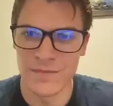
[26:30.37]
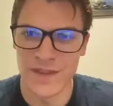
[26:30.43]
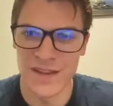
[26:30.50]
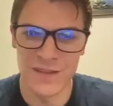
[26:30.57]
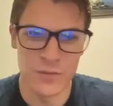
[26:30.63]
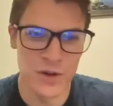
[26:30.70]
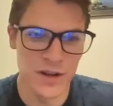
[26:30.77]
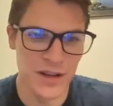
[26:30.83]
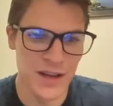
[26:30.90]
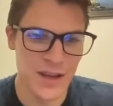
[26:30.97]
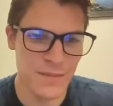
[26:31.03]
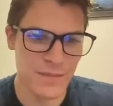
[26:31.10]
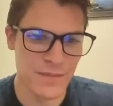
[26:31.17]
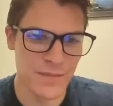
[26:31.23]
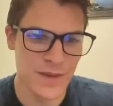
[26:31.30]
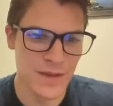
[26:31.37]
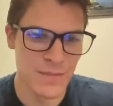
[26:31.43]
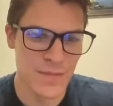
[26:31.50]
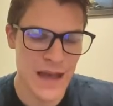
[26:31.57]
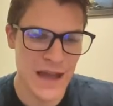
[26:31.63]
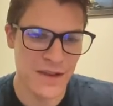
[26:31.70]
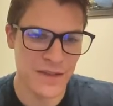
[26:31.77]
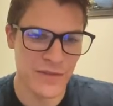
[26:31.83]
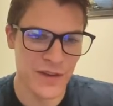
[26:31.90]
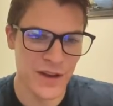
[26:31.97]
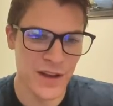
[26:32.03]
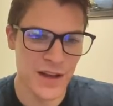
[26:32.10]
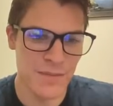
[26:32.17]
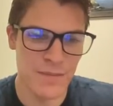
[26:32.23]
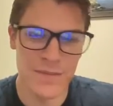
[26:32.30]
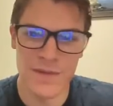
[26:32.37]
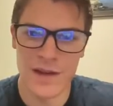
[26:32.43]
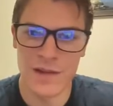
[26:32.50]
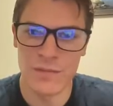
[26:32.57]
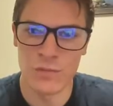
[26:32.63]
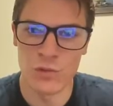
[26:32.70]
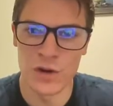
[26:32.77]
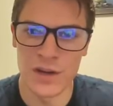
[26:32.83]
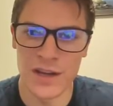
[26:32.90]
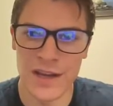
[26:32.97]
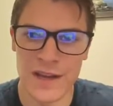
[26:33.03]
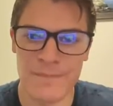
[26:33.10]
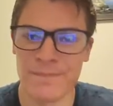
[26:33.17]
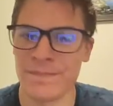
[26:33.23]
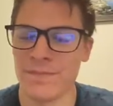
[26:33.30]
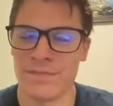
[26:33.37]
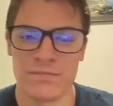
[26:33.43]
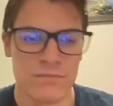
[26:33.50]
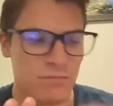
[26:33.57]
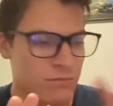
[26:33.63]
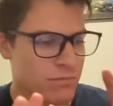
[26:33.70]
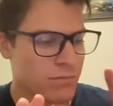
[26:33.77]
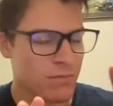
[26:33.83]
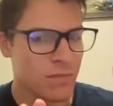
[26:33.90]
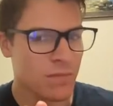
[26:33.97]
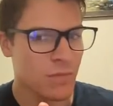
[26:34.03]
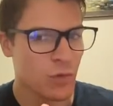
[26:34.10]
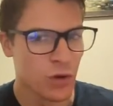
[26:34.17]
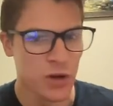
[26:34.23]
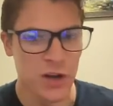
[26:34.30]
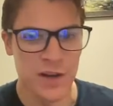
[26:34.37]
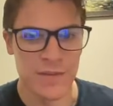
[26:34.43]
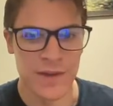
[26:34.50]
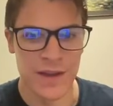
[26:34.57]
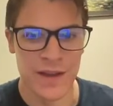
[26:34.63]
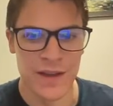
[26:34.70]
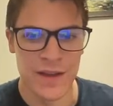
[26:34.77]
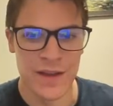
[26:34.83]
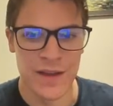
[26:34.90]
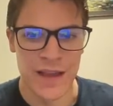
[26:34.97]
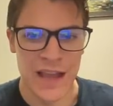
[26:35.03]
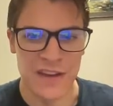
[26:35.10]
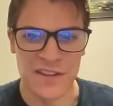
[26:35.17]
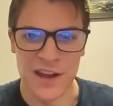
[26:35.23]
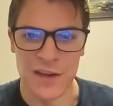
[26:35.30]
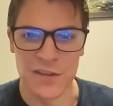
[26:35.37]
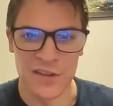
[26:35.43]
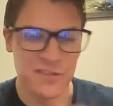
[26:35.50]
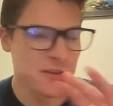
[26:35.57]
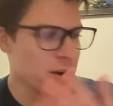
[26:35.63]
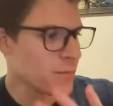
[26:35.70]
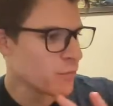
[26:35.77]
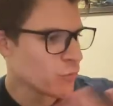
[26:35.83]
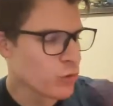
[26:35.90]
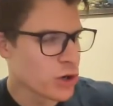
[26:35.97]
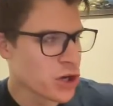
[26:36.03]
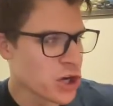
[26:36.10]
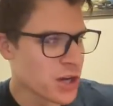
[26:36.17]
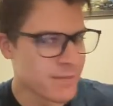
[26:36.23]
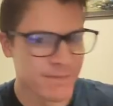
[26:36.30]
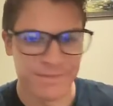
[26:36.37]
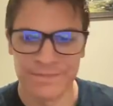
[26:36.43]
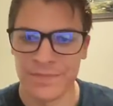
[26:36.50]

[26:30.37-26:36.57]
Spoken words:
This is a one game. Back the fuck up. One game. We're good. Anti-air this turn. We're good.